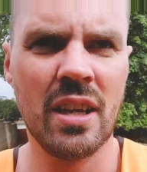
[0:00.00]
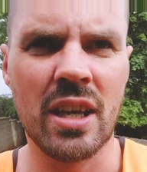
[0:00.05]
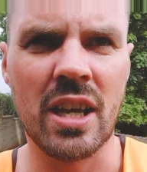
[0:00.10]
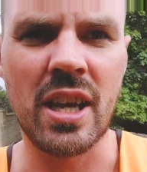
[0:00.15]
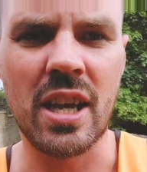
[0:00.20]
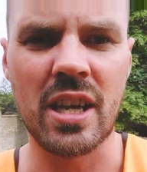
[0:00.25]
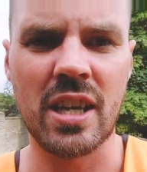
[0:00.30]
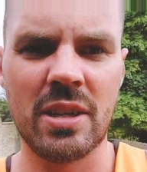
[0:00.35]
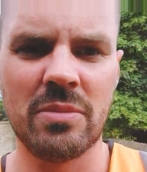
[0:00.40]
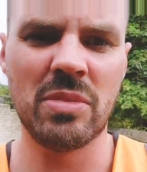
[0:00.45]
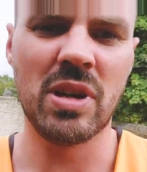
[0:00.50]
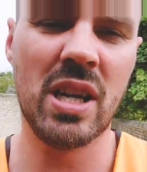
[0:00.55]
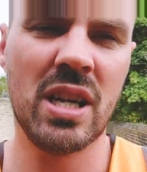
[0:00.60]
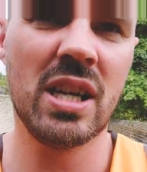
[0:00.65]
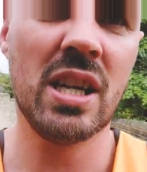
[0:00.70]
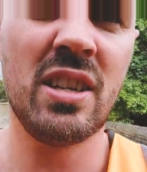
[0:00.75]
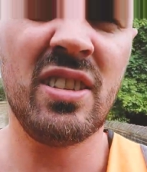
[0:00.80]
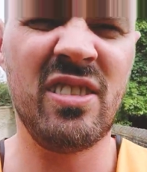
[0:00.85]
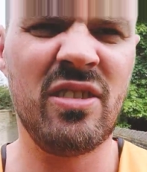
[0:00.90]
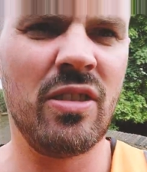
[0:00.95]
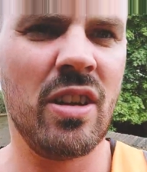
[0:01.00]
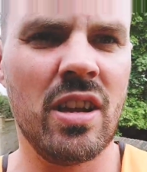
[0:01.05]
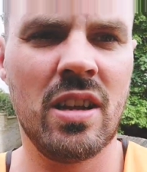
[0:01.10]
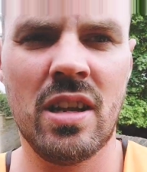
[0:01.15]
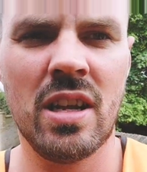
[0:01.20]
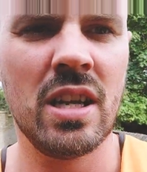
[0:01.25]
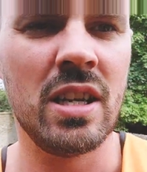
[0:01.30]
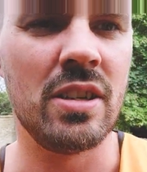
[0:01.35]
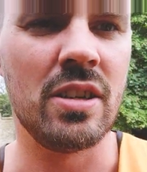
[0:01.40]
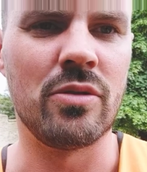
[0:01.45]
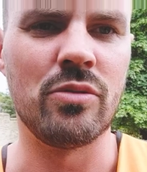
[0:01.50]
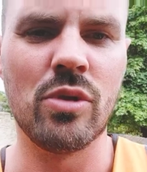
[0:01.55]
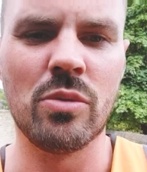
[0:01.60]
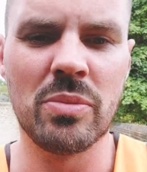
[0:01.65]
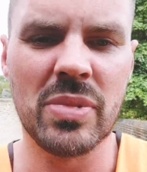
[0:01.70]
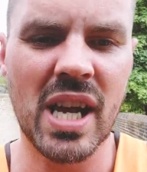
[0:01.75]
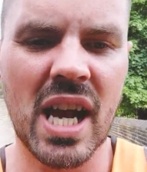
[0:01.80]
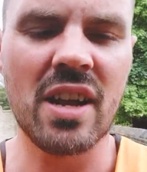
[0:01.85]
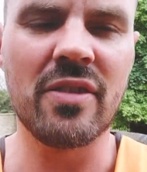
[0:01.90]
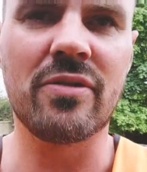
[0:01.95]
Um, if, you know, run
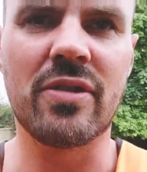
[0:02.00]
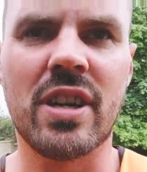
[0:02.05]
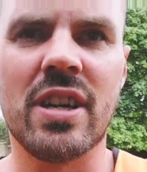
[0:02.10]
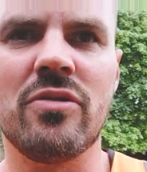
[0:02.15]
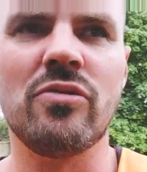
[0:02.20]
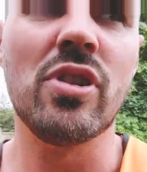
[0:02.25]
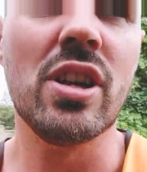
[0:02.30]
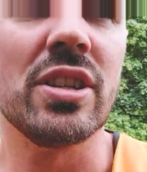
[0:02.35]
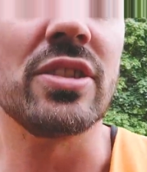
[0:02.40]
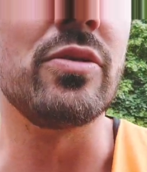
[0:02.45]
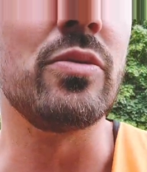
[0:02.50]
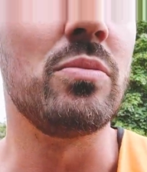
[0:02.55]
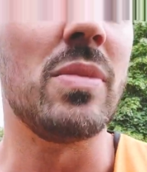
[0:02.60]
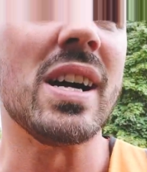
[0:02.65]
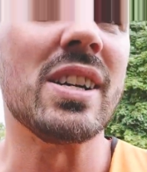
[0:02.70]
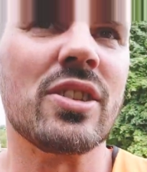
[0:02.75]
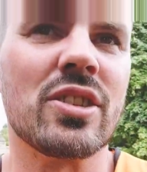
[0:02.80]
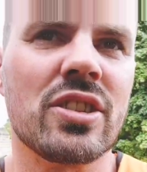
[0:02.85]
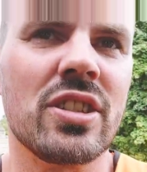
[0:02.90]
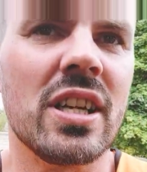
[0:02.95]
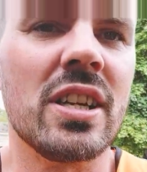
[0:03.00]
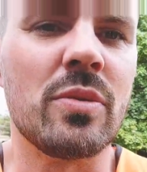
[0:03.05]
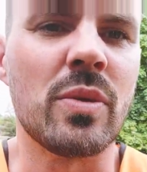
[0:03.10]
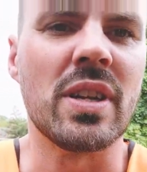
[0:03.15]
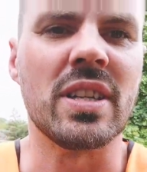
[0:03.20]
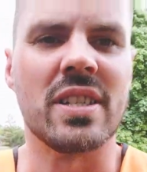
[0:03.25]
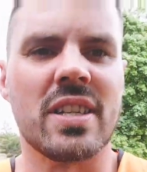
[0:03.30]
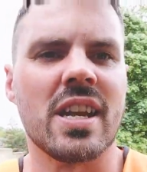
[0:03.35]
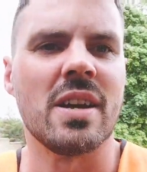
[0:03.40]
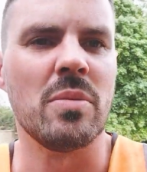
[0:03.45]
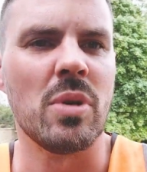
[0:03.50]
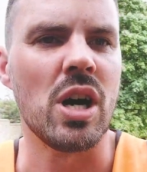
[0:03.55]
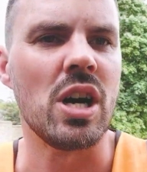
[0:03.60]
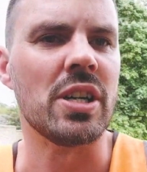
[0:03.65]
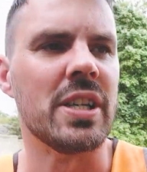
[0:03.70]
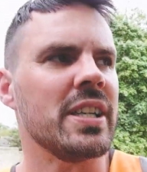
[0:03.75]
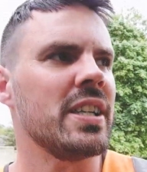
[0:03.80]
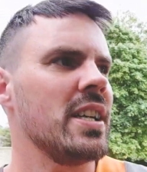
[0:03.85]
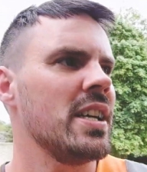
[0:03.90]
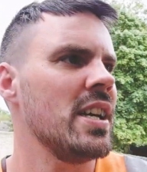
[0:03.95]
behind for any reason, we might just need Wednesday
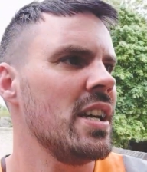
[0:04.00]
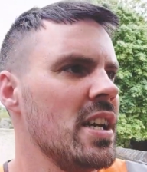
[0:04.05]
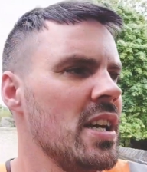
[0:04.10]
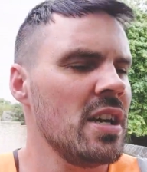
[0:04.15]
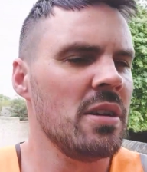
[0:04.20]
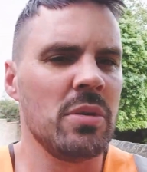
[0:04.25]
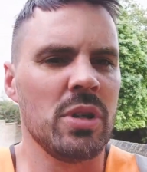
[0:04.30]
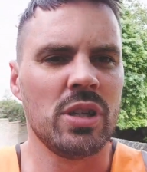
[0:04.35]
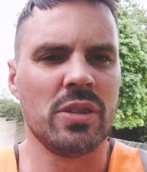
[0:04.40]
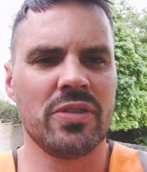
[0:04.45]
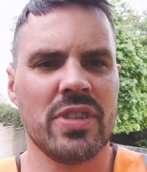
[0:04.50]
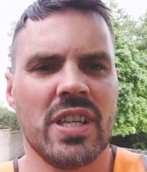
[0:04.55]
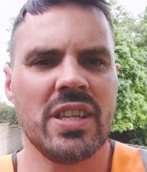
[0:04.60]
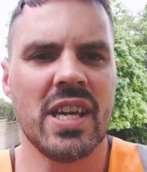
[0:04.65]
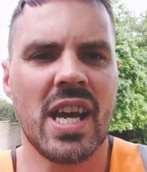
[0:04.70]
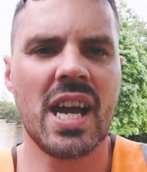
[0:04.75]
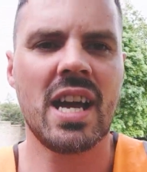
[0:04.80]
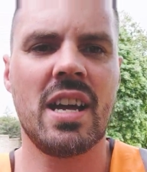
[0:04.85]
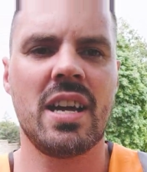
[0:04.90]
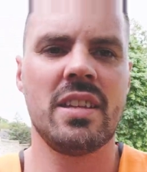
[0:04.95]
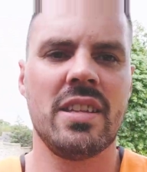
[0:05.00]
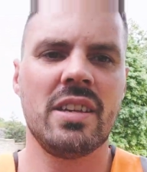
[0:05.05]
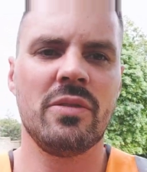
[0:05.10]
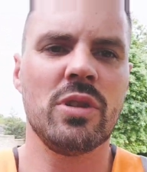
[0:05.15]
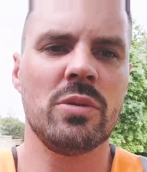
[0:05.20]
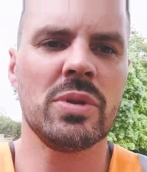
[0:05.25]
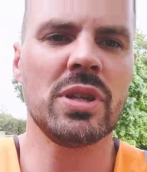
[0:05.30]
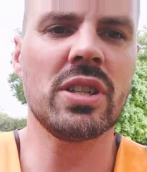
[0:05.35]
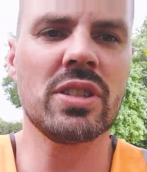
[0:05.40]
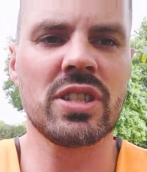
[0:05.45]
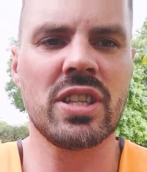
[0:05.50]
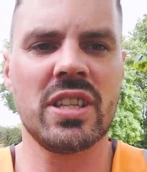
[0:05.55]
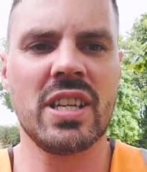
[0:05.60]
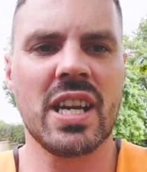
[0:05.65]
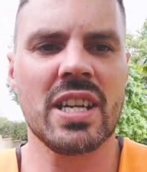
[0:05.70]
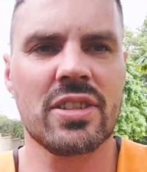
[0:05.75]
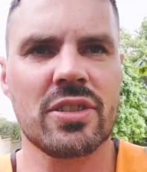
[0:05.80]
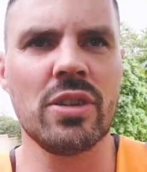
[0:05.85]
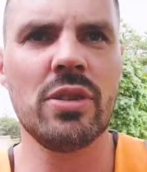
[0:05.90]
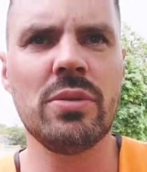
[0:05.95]
morning. Other than that, and then we'll be on to the
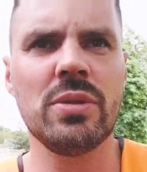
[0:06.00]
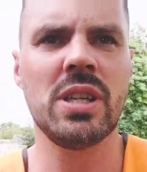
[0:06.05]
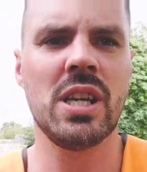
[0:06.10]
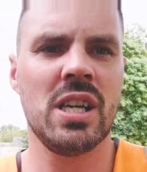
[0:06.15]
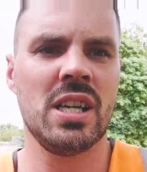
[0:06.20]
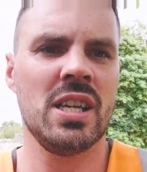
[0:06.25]
next goal.